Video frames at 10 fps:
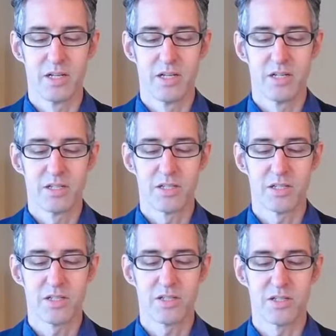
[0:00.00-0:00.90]
So
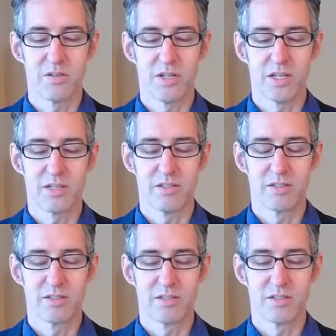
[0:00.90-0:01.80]
let's tune in
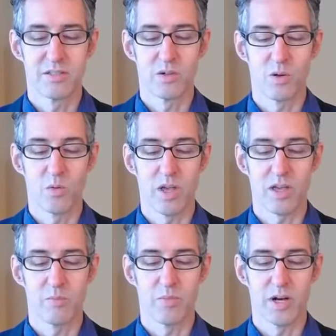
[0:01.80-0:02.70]
to
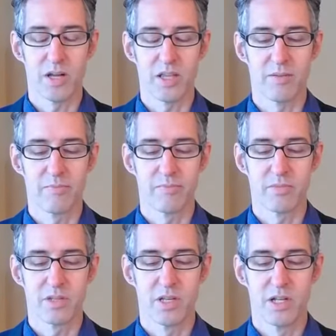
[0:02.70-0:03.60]
awake body, and
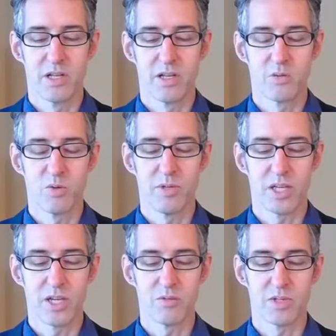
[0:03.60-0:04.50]
we'll
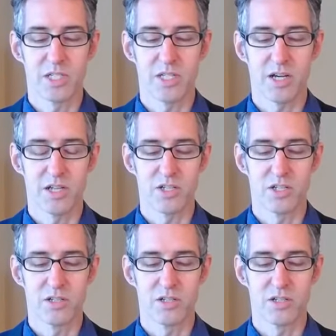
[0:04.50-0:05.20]
begin with touch.